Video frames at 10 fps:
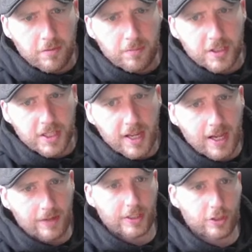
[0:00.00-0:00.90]
But
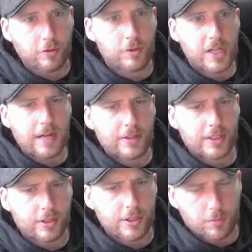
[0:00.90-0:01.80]
having two
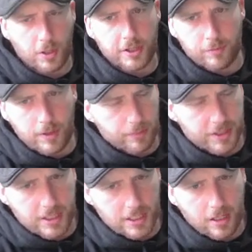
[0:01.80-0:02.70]
characters, one that
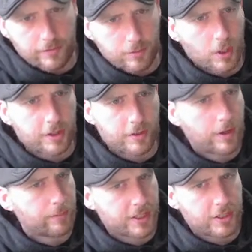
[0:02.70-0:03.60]
represents love and one that
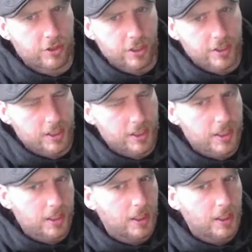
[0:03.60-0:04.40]
represents justice,